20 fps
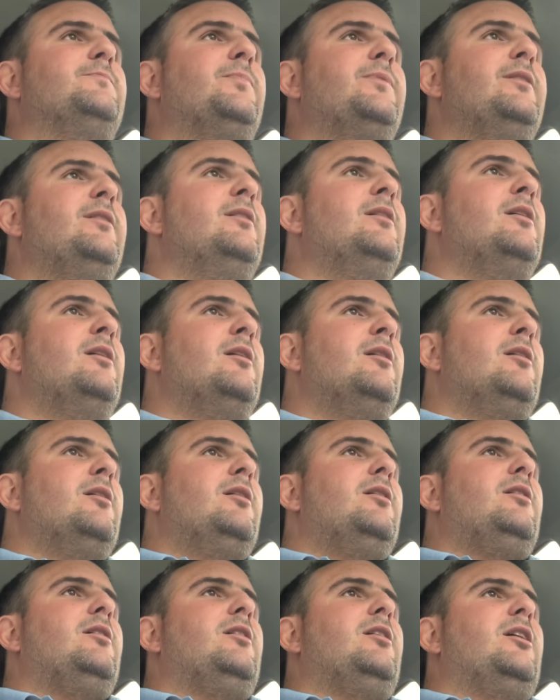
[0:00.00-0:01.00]

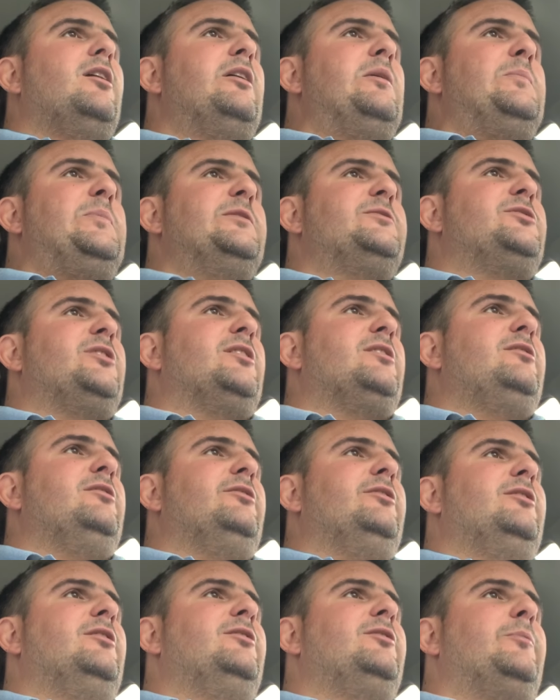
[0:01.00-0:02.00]
In
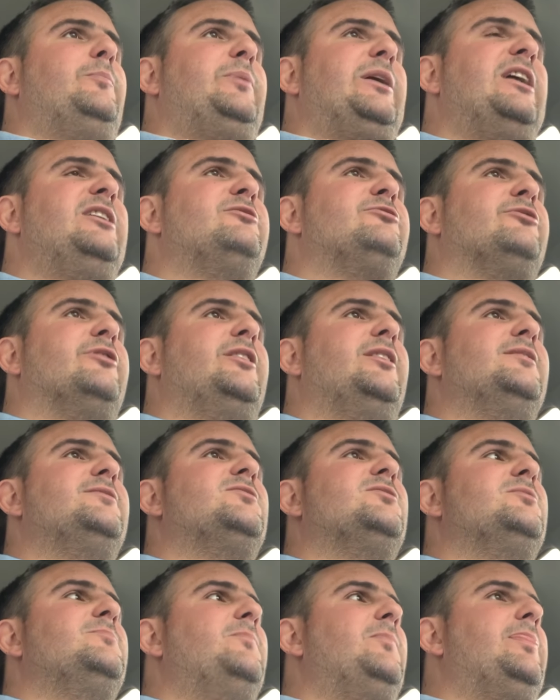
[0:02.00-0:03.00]
particular, the
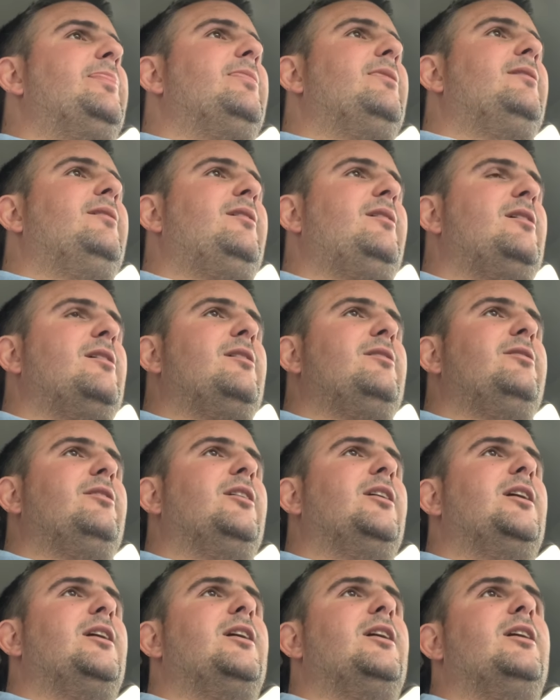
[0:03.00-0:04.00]
Patriots and
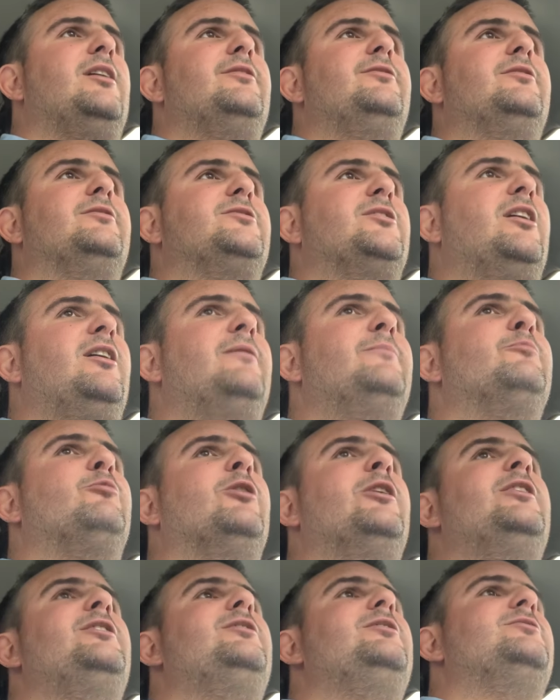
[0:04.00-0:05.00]
the Tom
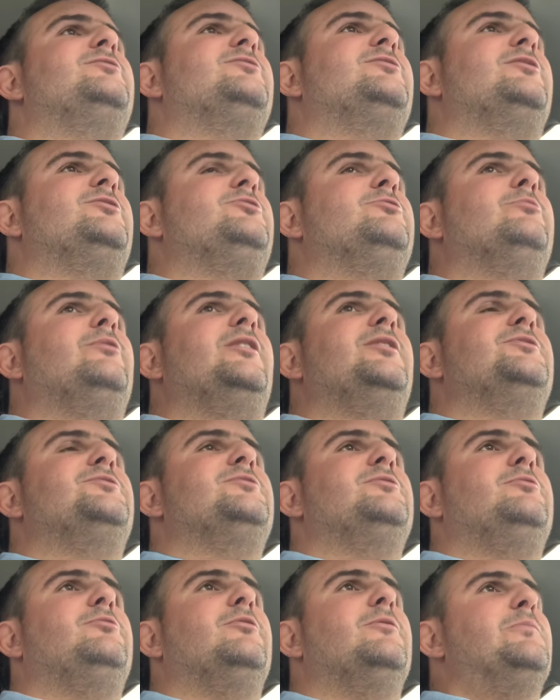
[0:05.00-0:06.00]
Brady
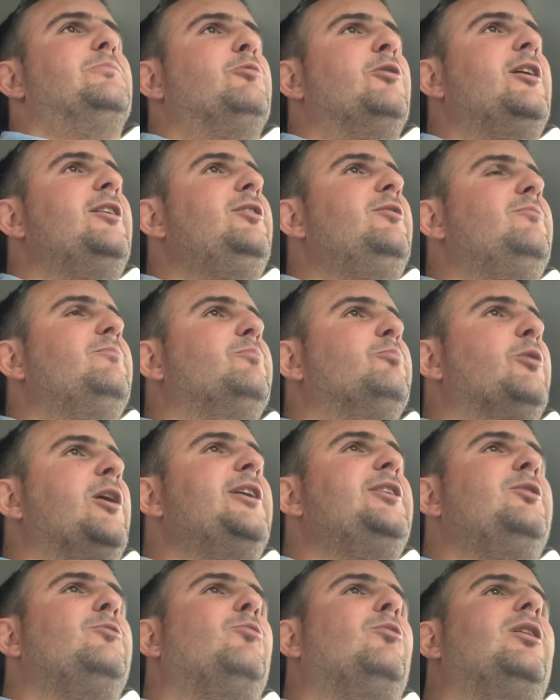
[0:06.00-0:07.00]
situation, or
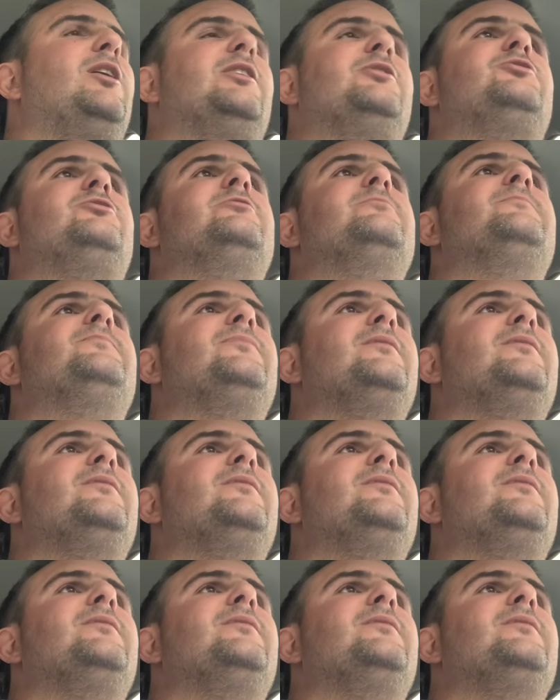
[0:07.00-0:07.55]
Brady Watch,